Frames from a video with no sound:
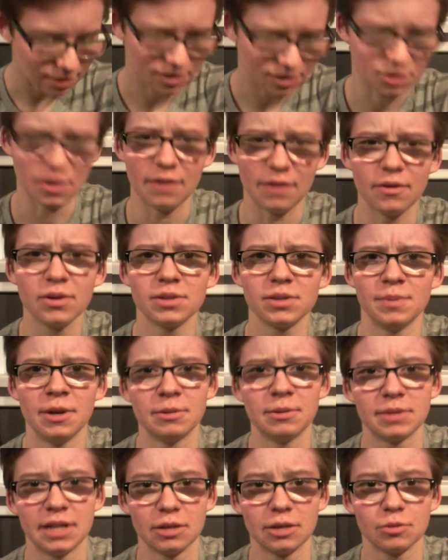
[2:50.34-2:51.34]
So I've always been
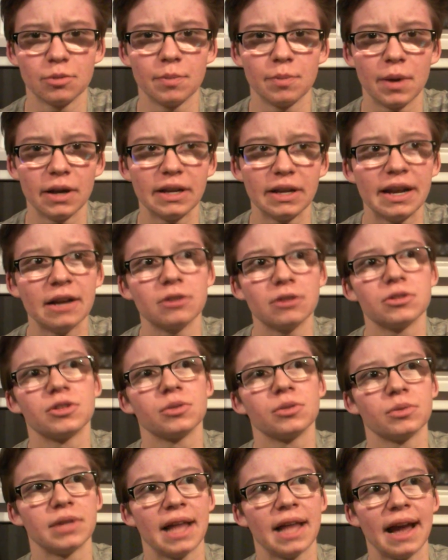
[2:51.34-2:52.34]
obsessed with body hair.
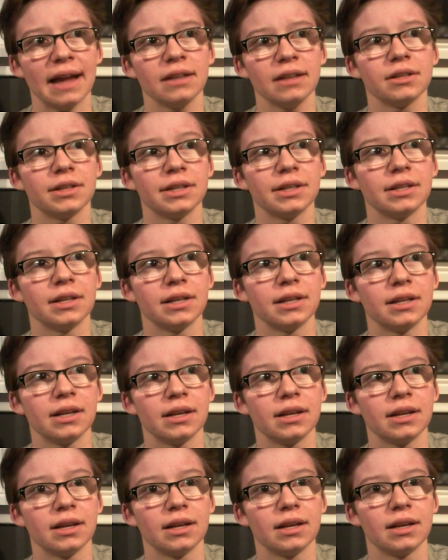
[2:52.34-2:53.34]
So that
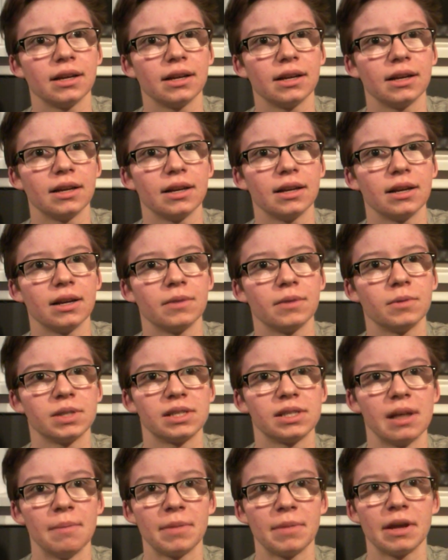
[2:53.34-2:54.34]

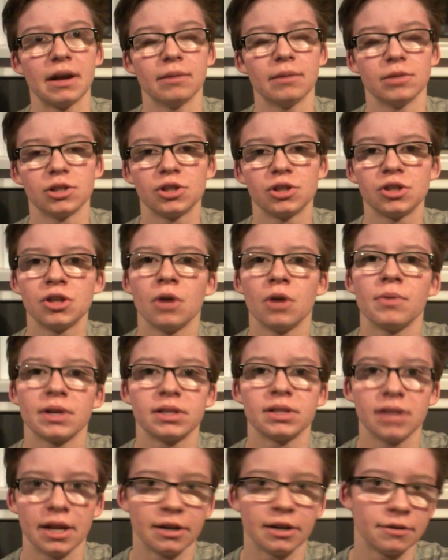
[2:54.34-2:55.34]
was something I was so
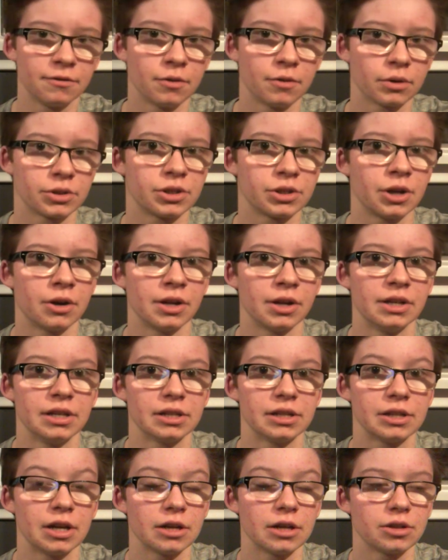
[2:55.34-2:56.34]
excited for starting
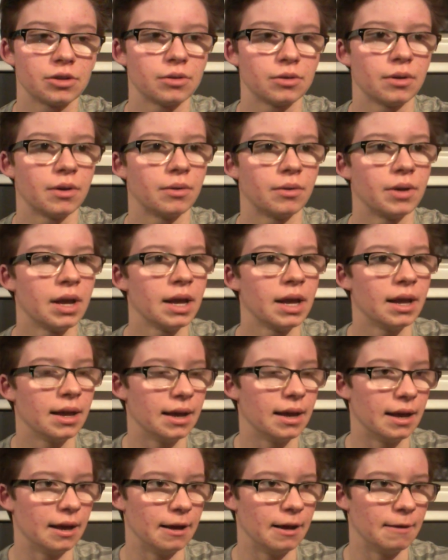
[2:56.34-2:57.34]
testosterone.
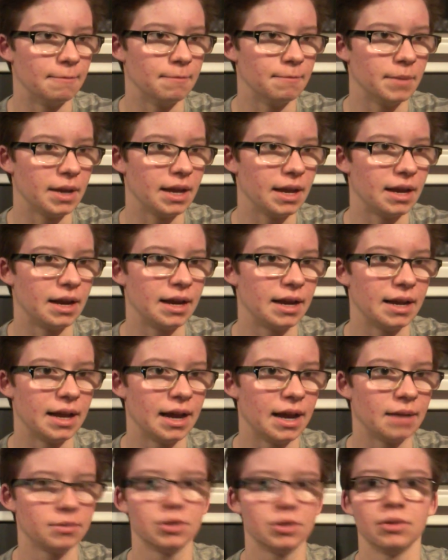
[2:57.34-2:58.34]
And I
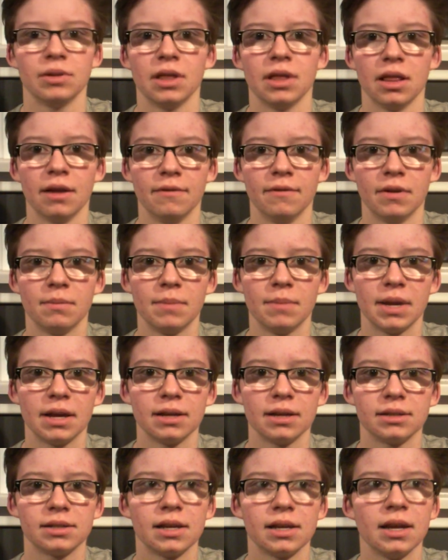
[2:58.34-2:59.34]
absolutely love it
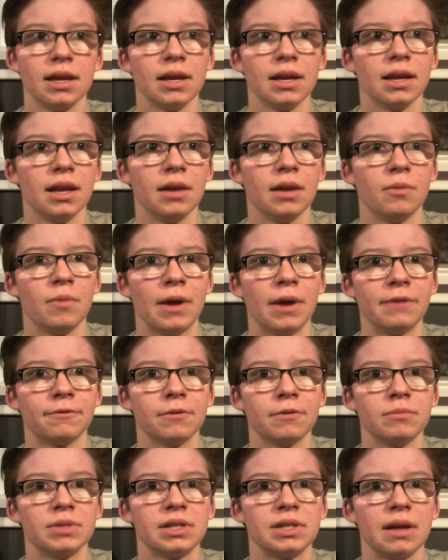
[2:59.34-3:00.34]
because it went
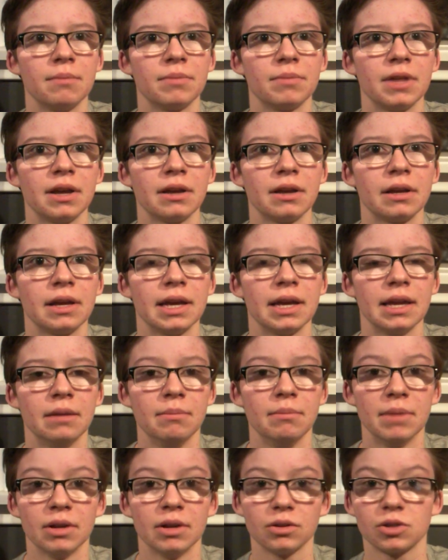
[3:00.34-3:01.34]
from something
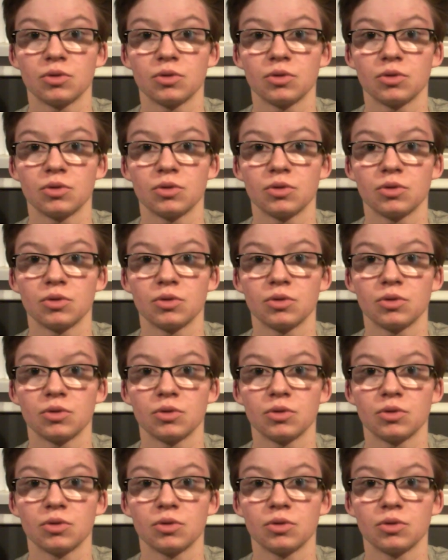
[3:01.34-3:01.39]
in middle